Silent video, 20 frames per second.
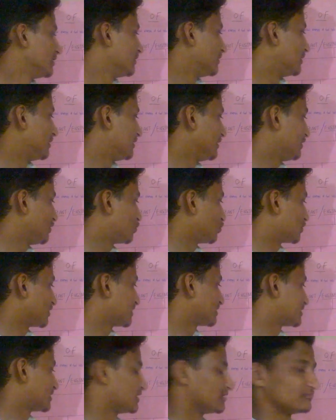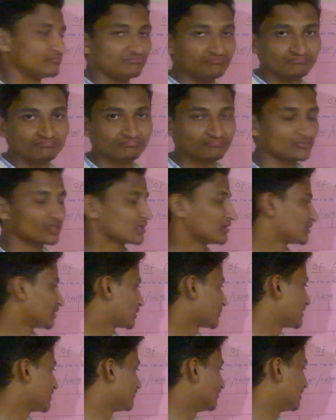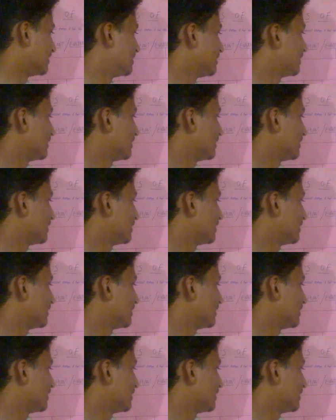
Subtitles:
and it rotates the turbine wheel.